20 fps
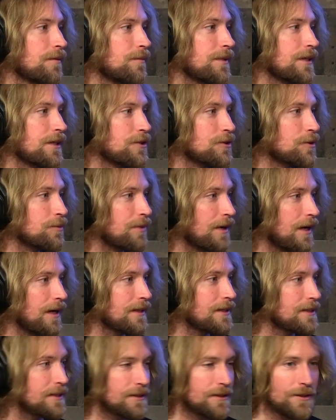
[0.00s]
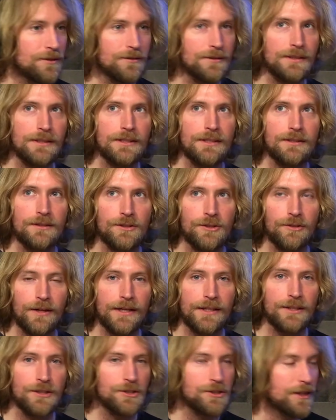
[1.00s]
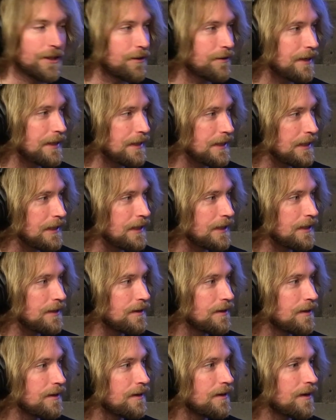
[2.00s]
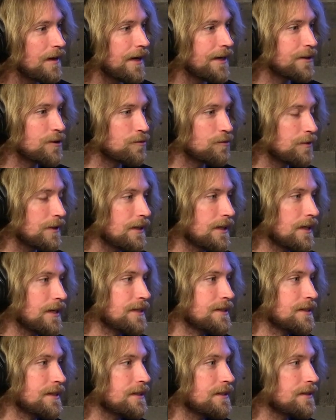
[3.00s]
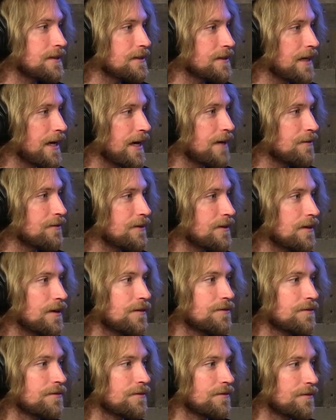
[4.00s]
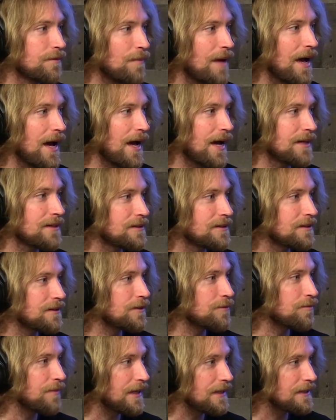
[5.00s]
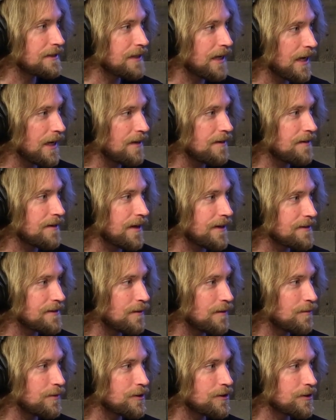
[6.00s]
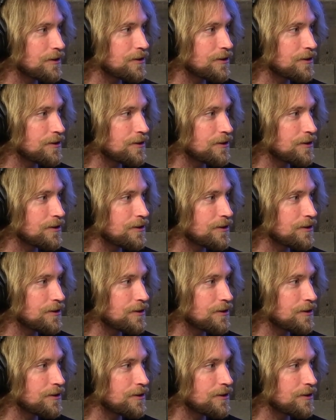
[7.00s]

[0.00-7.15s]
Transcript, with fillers: because your body is literally trying to generate heat and it's realizing it doesn't have enough mass to maintain that temperature.